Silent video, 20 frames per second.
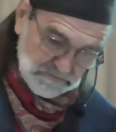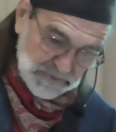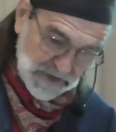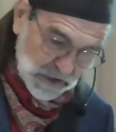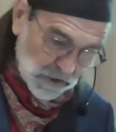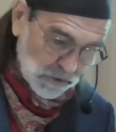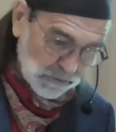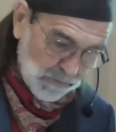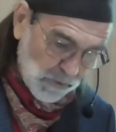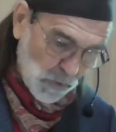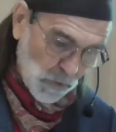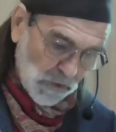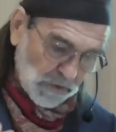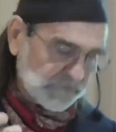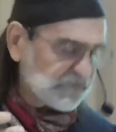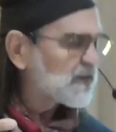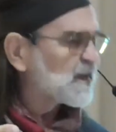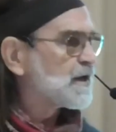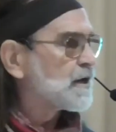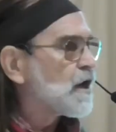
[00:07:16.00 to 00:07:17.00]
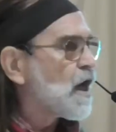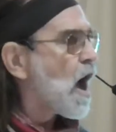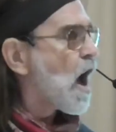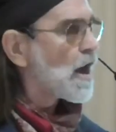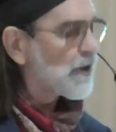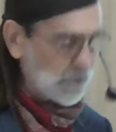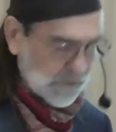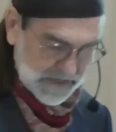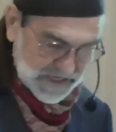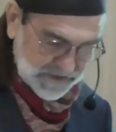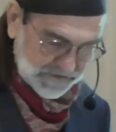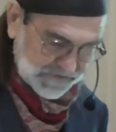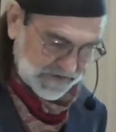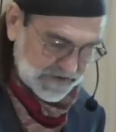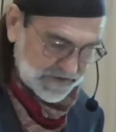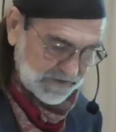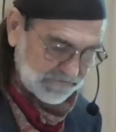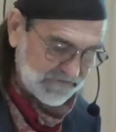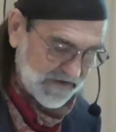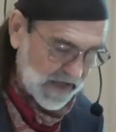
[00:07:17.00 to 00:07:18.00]
billboards and lotteries and
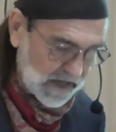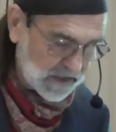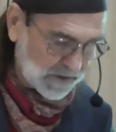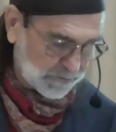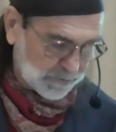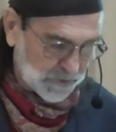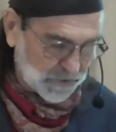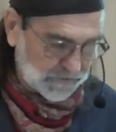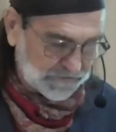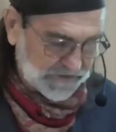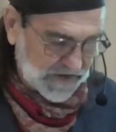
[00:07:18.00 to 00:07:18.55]
developers